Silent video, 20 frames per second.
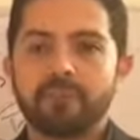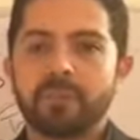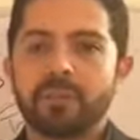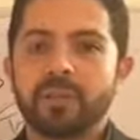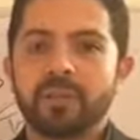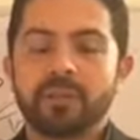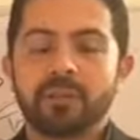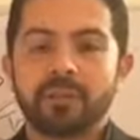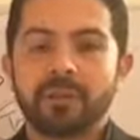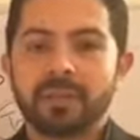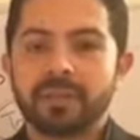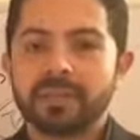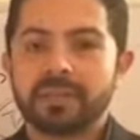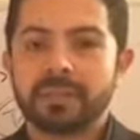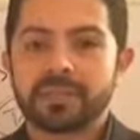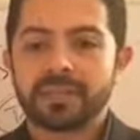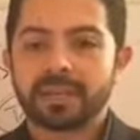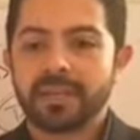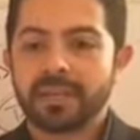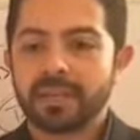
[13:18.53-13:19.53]

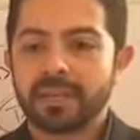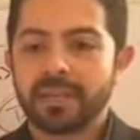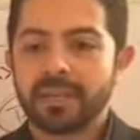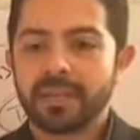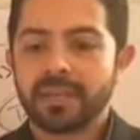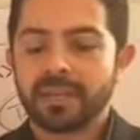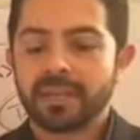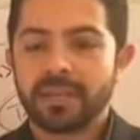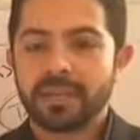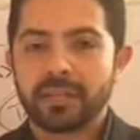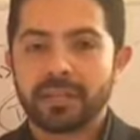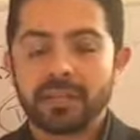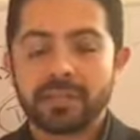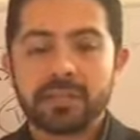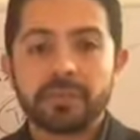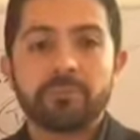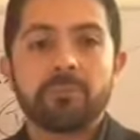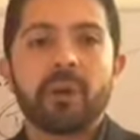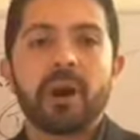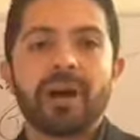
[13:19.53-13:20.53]

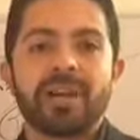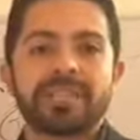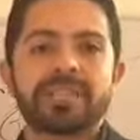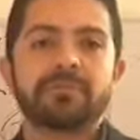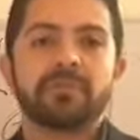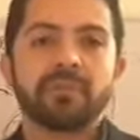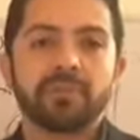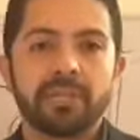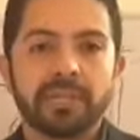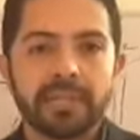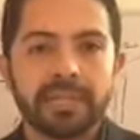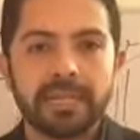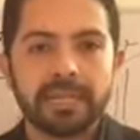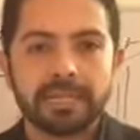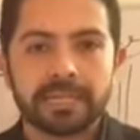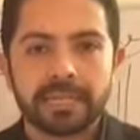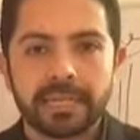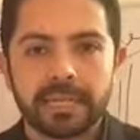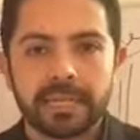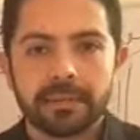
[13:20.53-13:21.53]
it's impossible to lead a
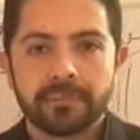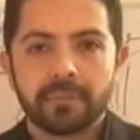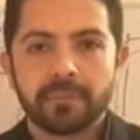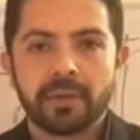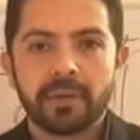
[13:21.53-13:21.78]
team,